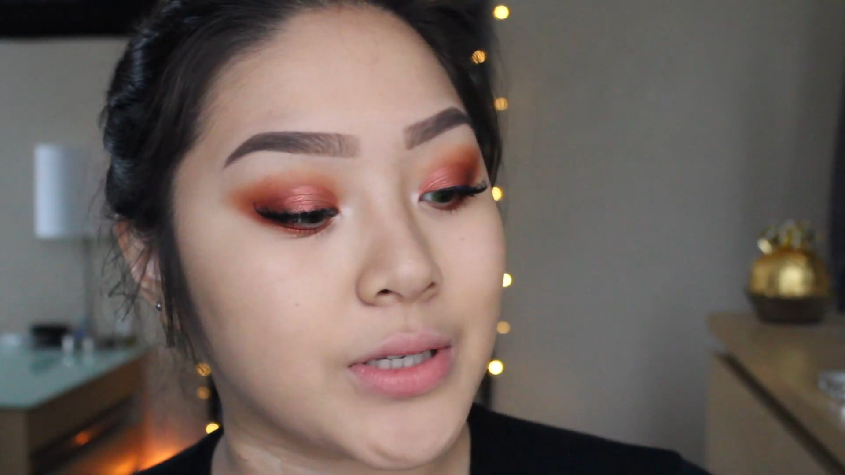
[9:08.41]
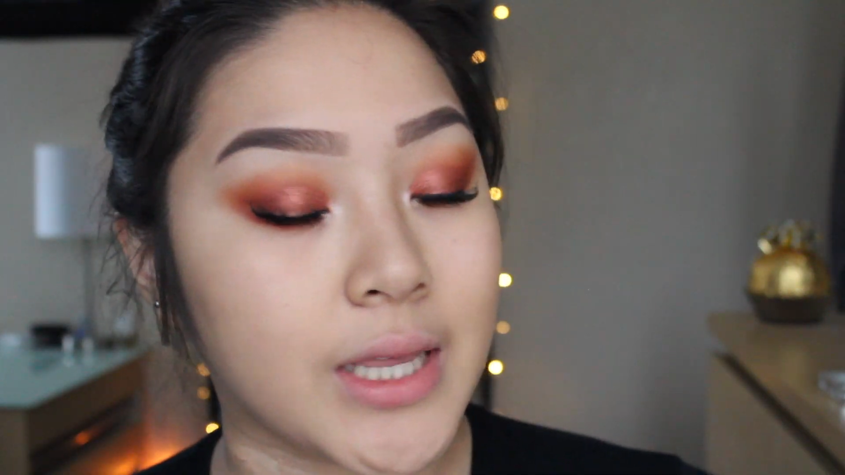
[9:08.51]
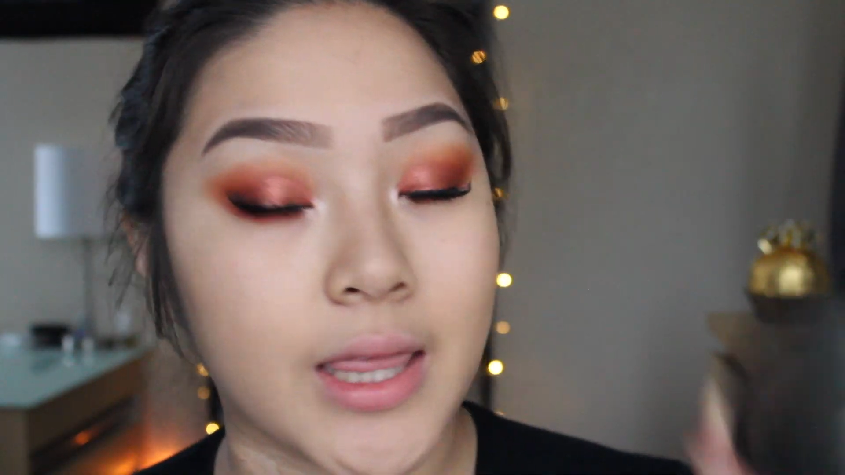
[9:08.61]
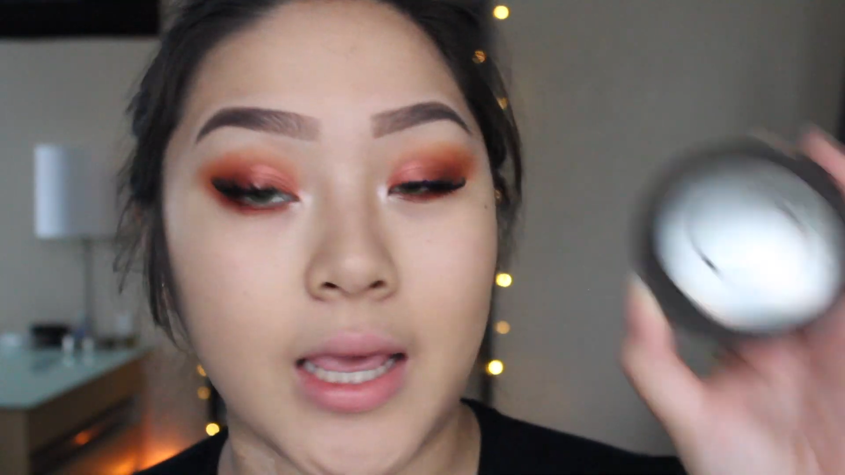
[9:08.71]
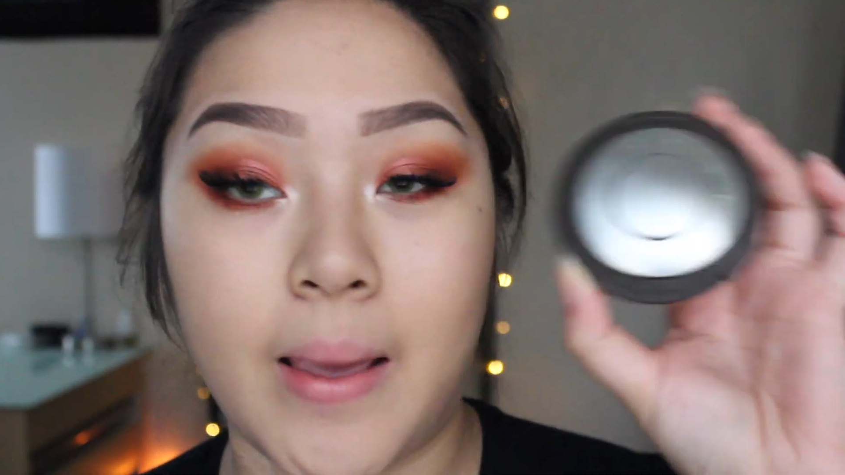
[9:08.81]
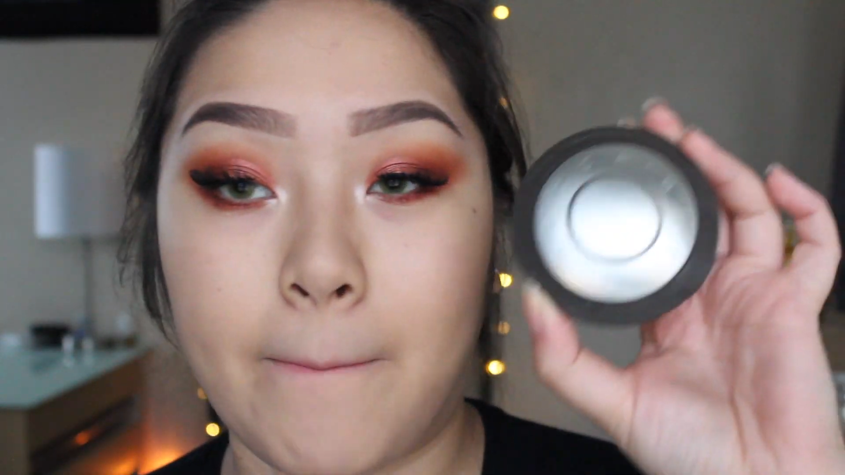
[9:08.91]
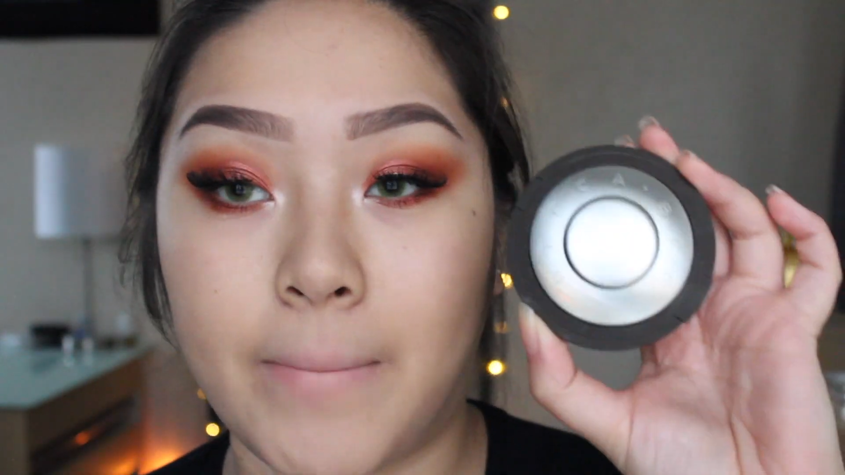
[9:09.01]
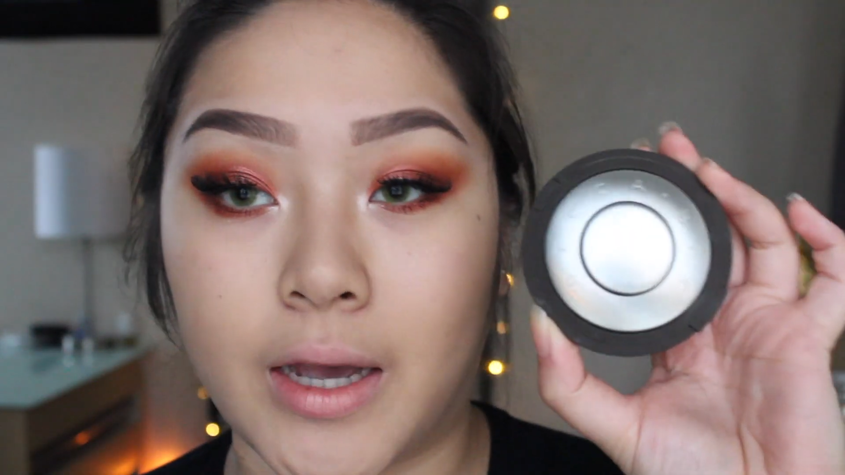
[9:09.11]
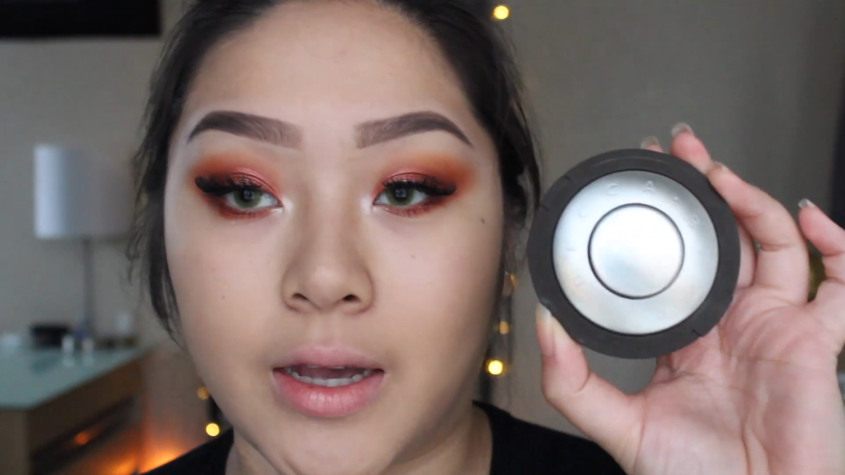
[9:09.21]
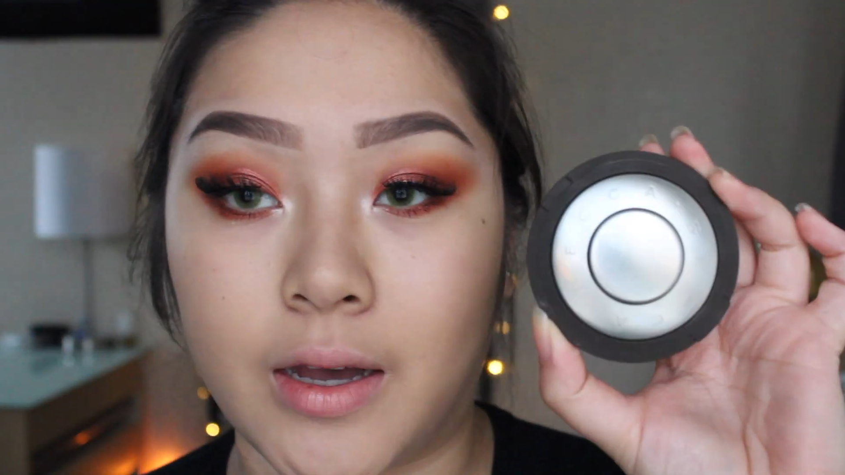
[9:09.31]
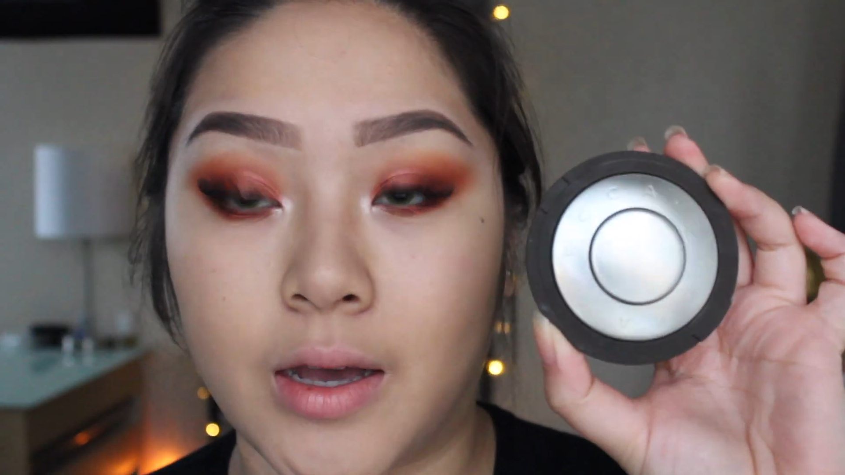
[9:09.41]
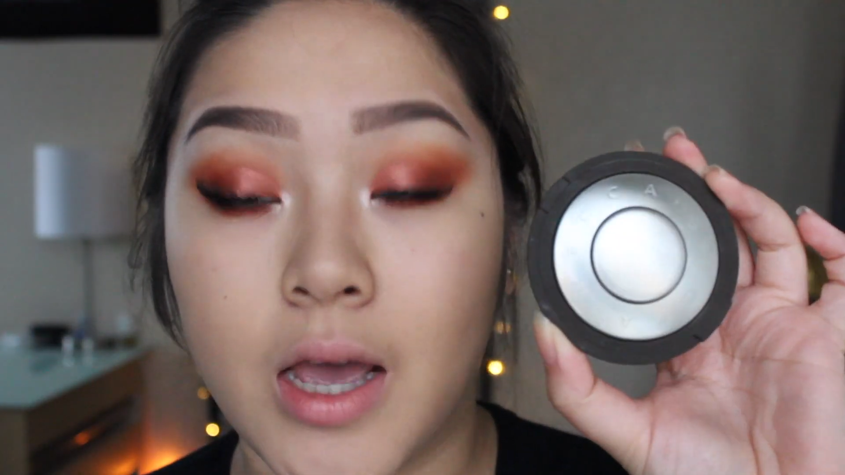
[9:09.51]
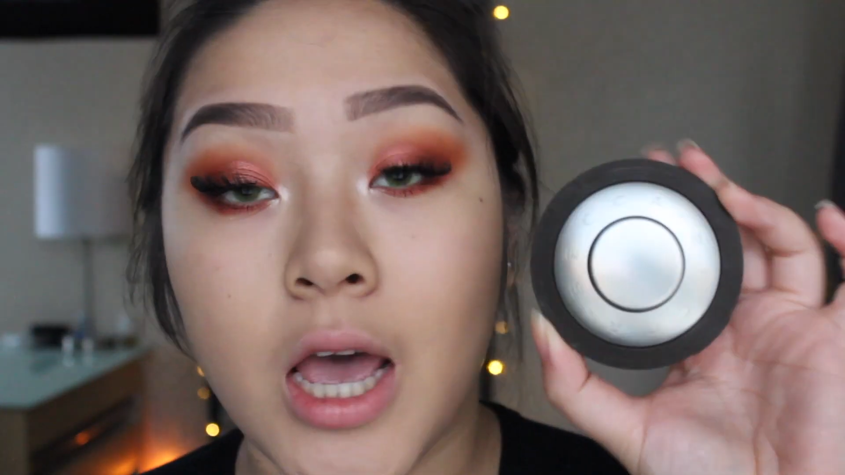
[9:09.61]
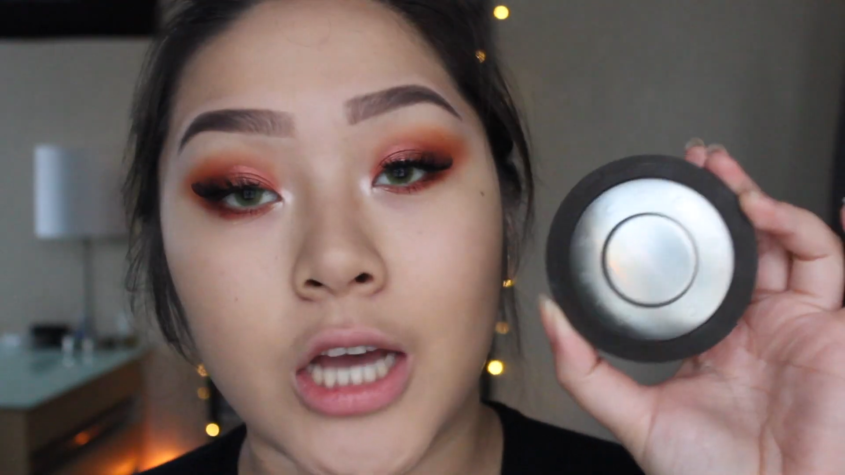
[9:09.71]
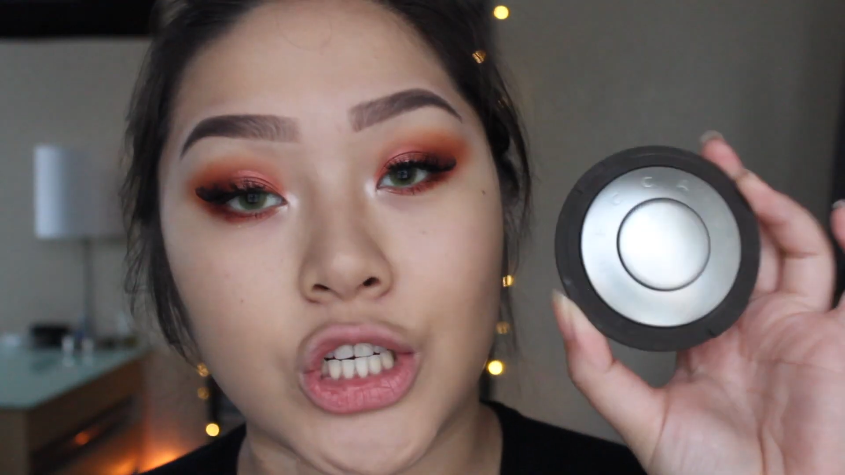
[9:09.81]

using the Becca